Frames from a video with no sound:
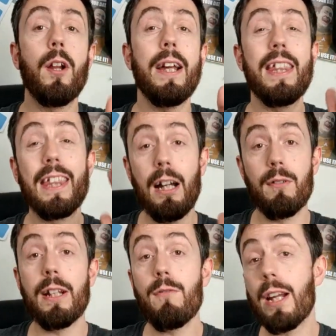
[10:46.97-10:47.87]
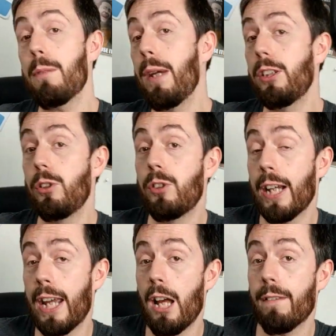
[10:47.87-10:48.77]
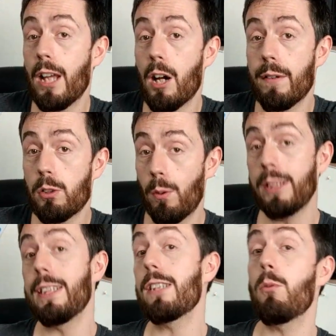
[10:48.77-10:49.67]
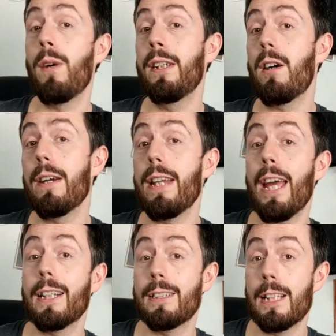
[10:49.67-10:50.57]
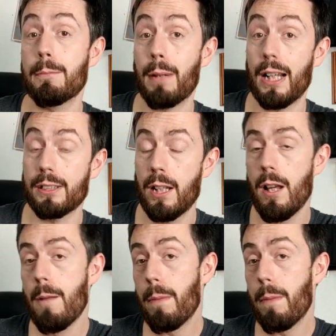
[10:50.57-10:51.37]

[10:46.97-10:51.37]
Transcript: then I thoroughly recommend you check out the RS1619 XS Plus